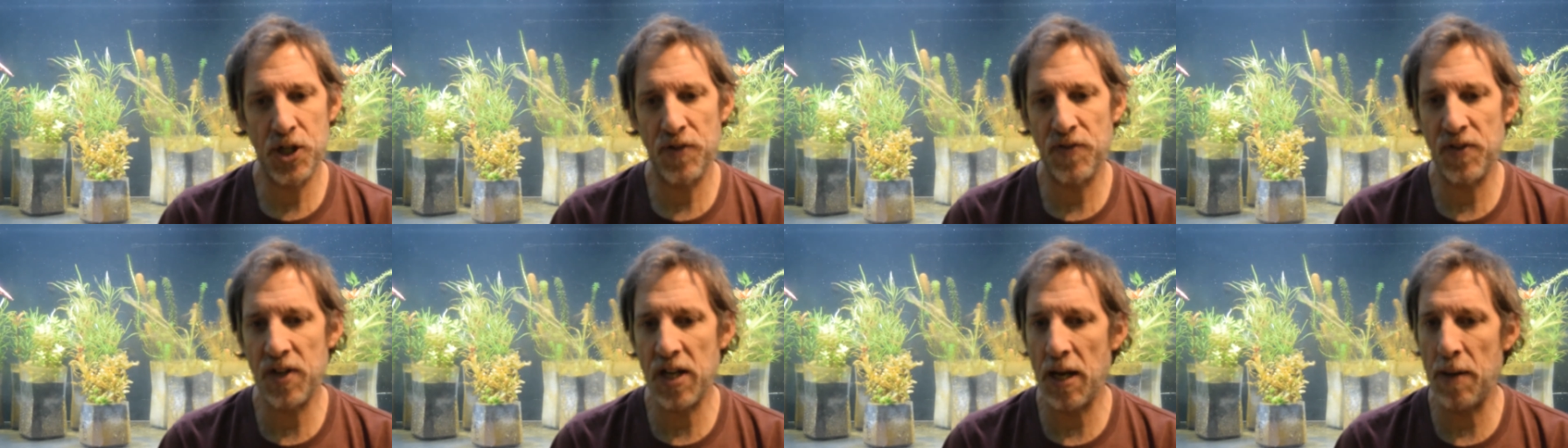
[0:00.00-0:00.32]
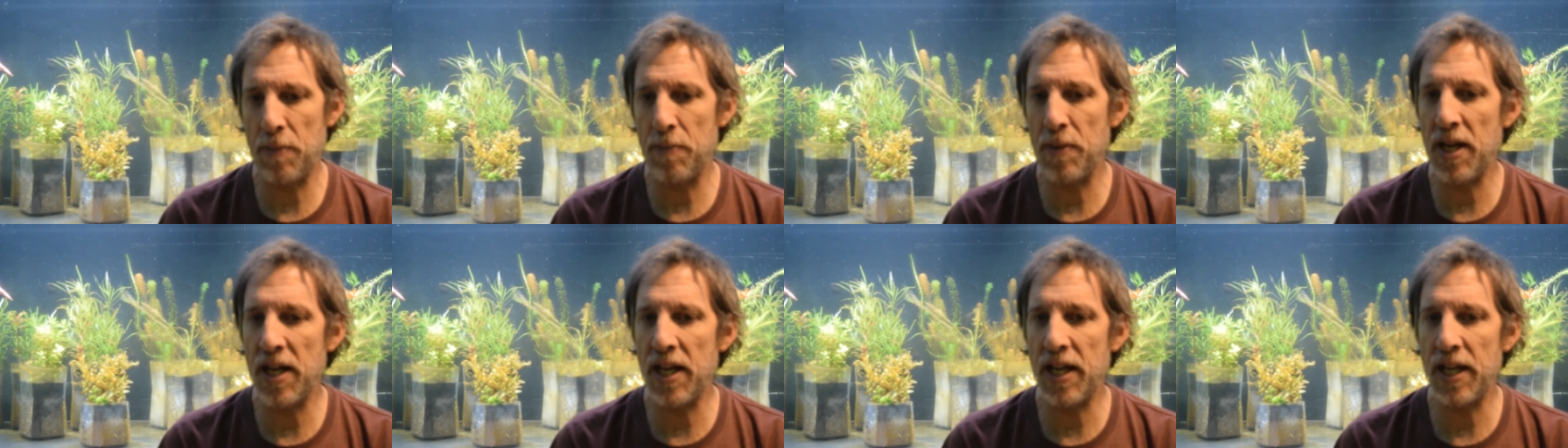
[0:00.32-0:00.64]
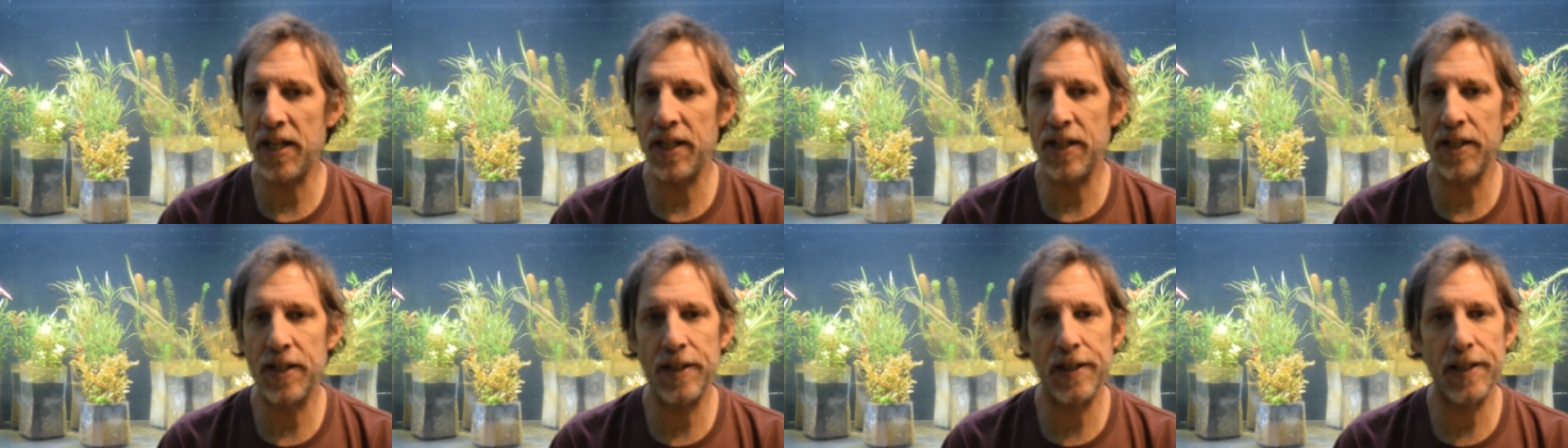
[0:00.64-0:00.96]
have come
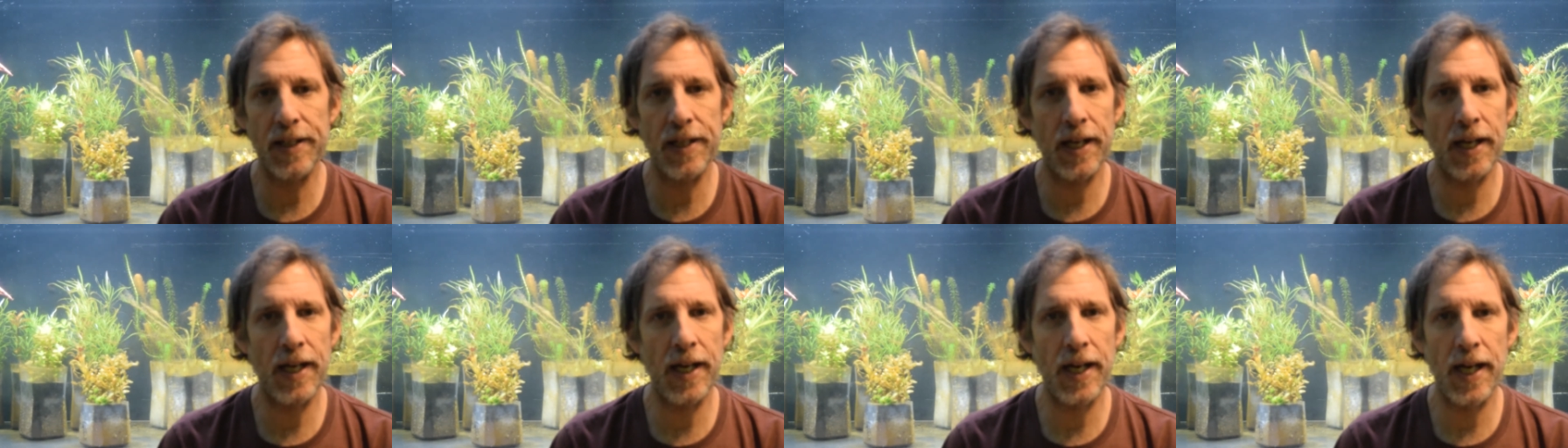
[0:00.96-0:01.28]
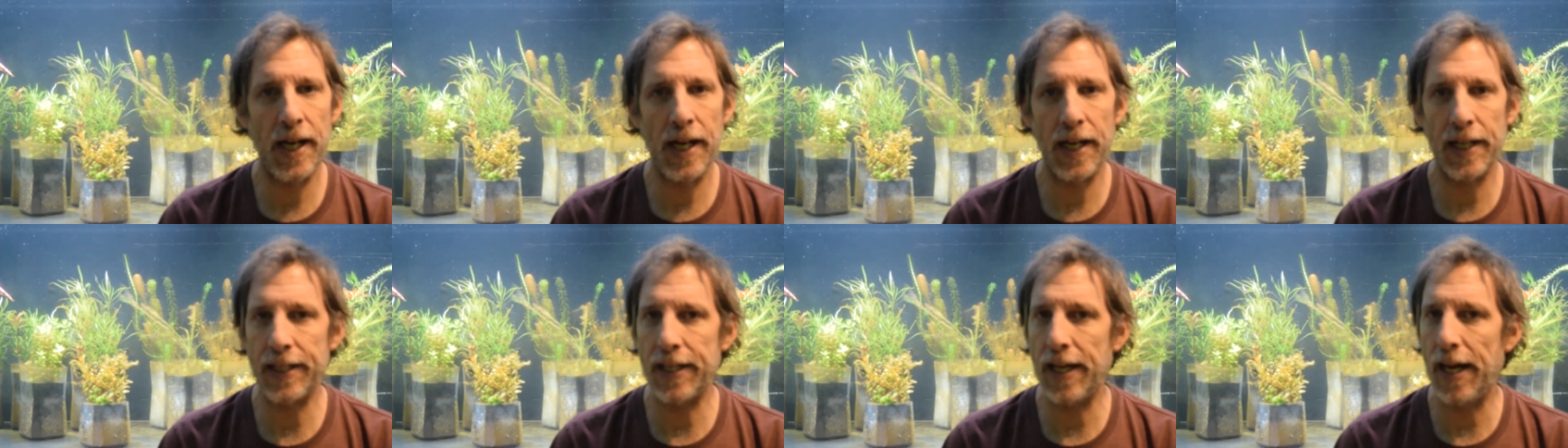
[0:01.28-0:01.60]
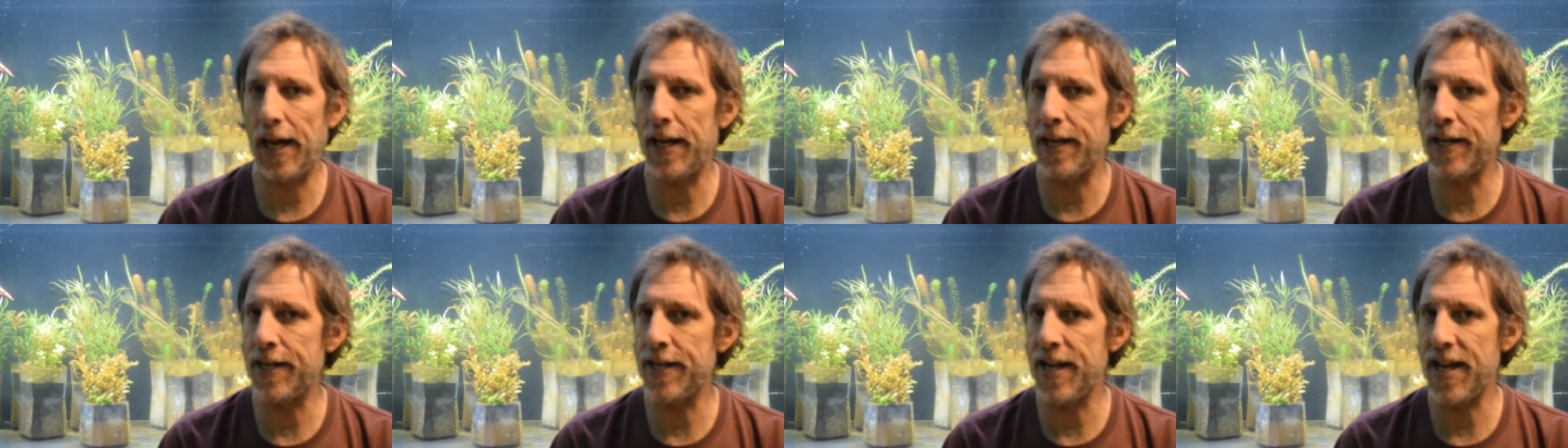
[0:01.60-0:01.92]
in,
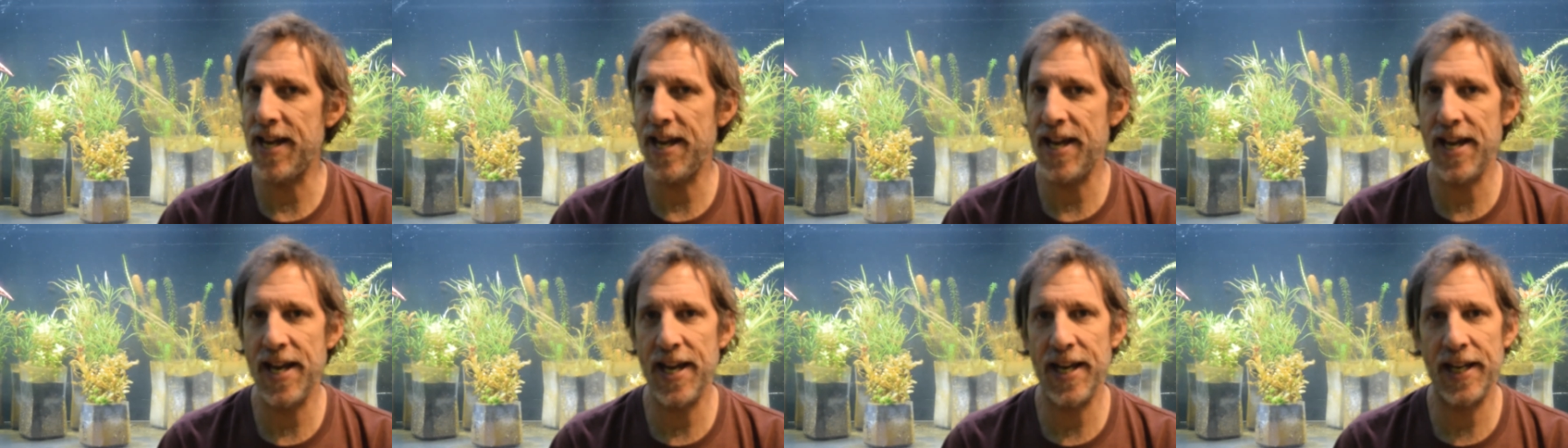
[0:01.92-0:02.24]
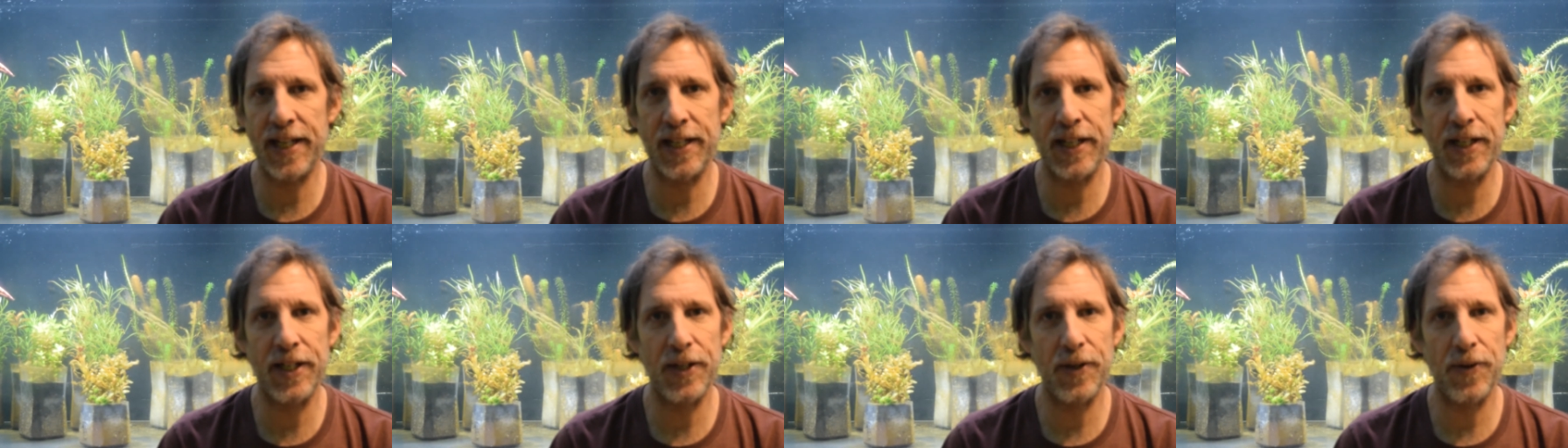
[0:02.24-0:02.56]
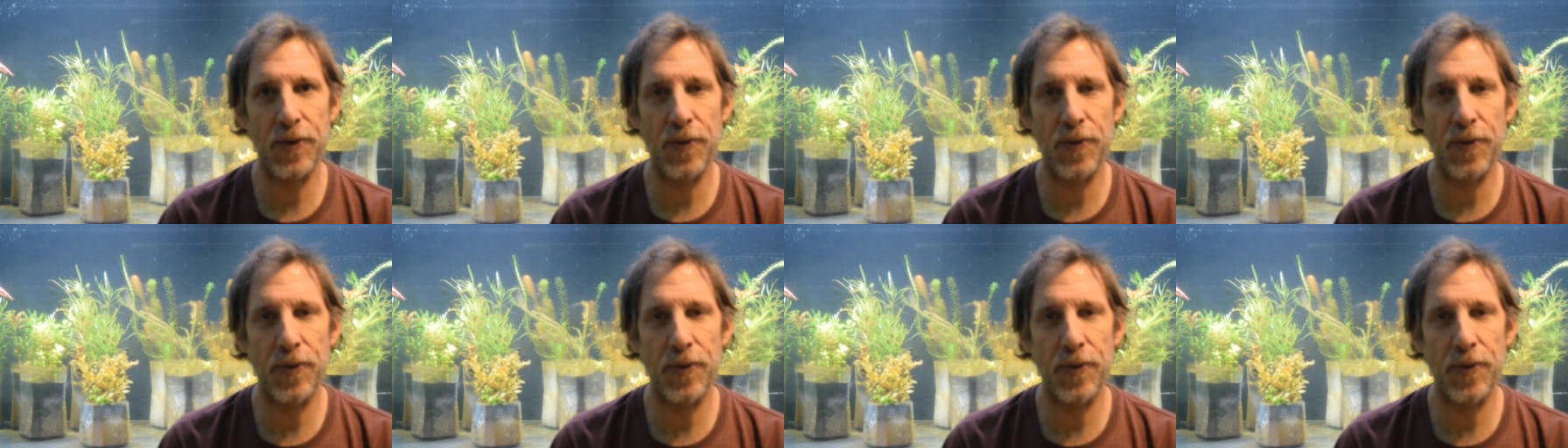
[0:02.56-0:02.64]
gotten ick,